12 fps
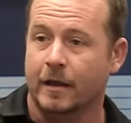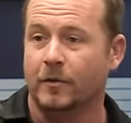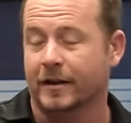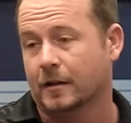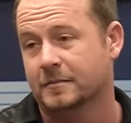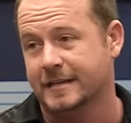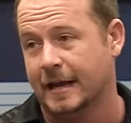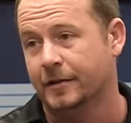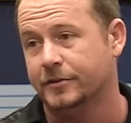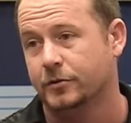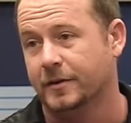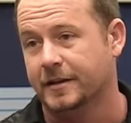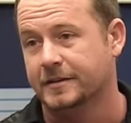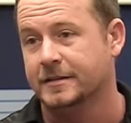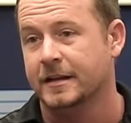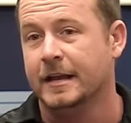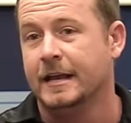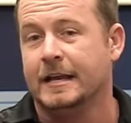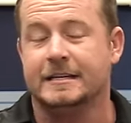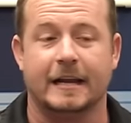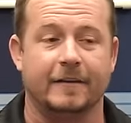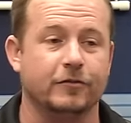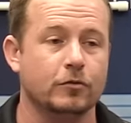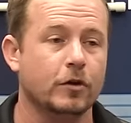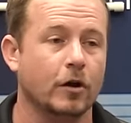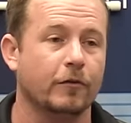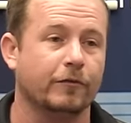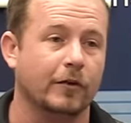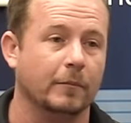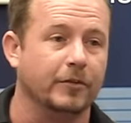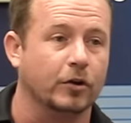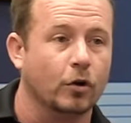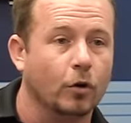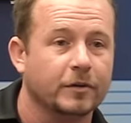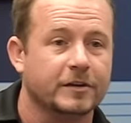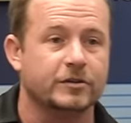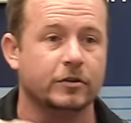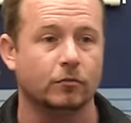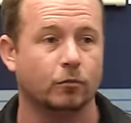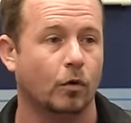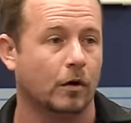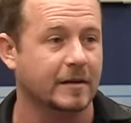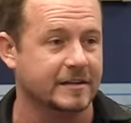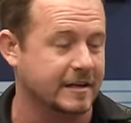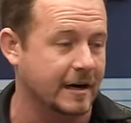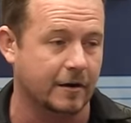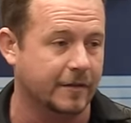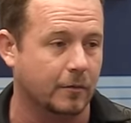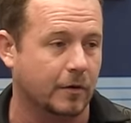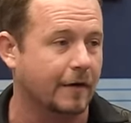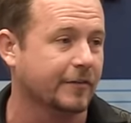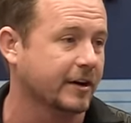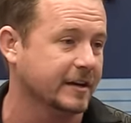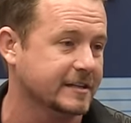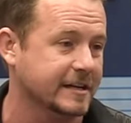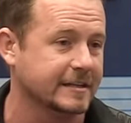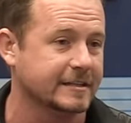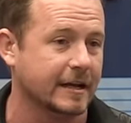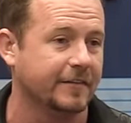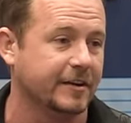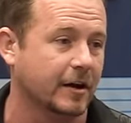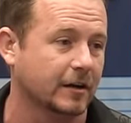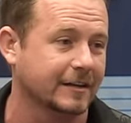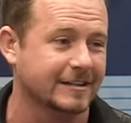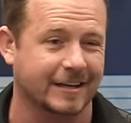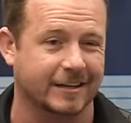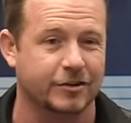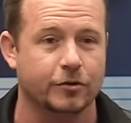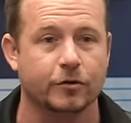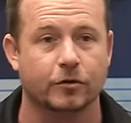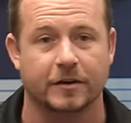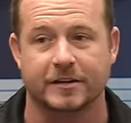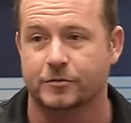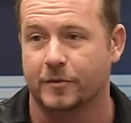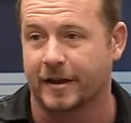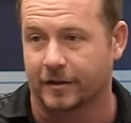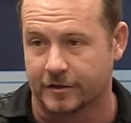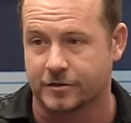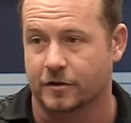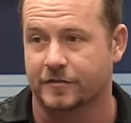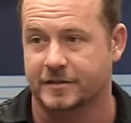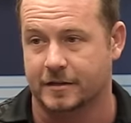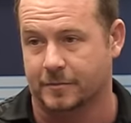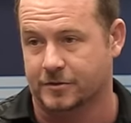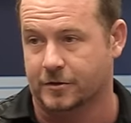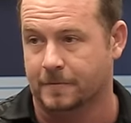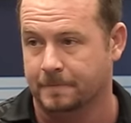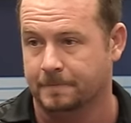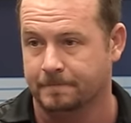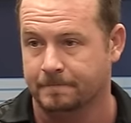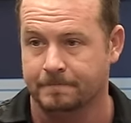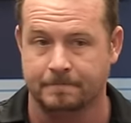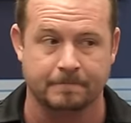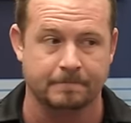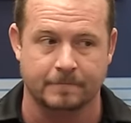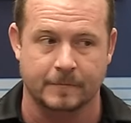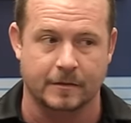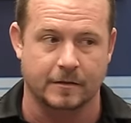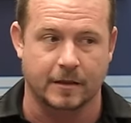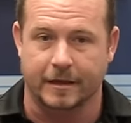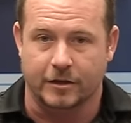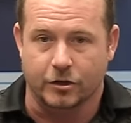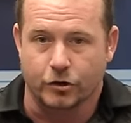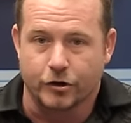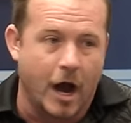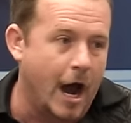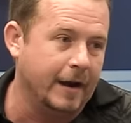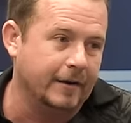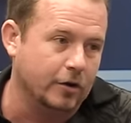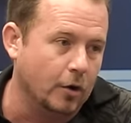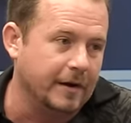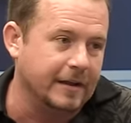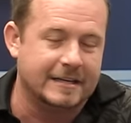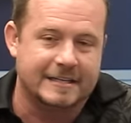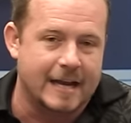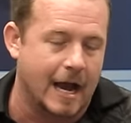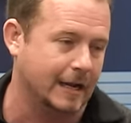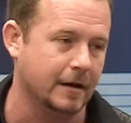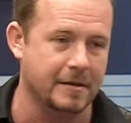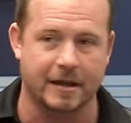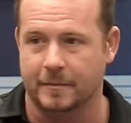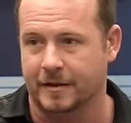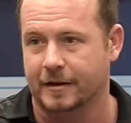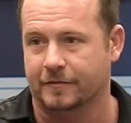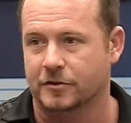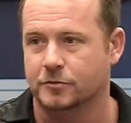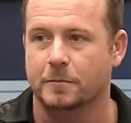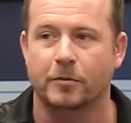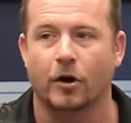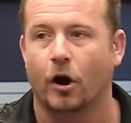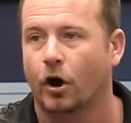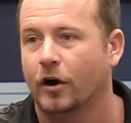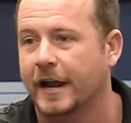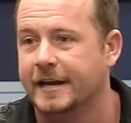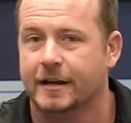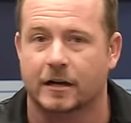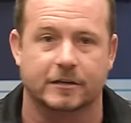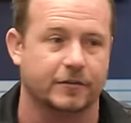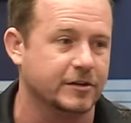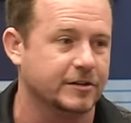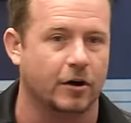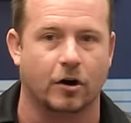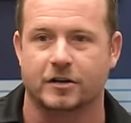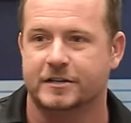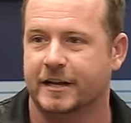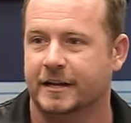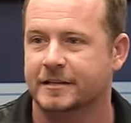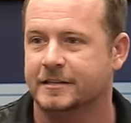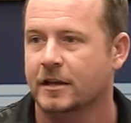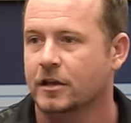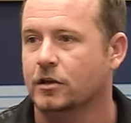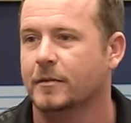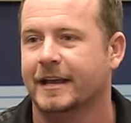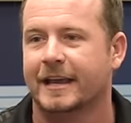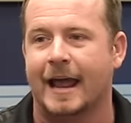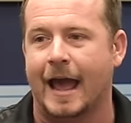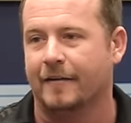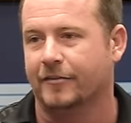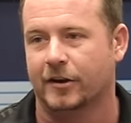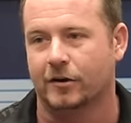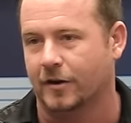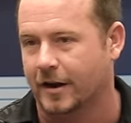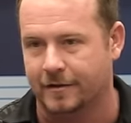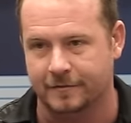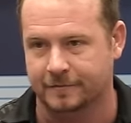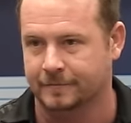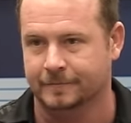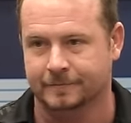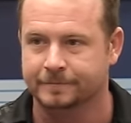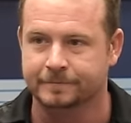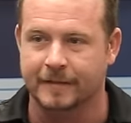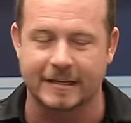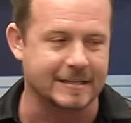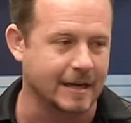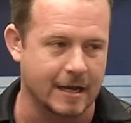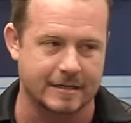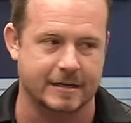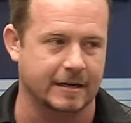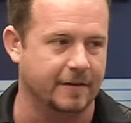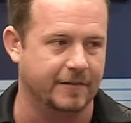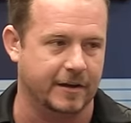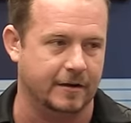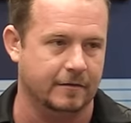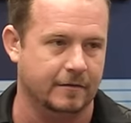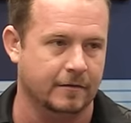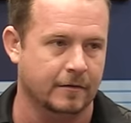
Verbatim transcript: And what it comes down to is, is that if you go from the coldest to the warmest air that we're ever gonna see inside of a duct, it's like a two degree swing on the surface temperature. Wow. Like you're not going, it's not gonna make a big difference. We put R eight ducts versus R six, you might get half a degree. It's not significant.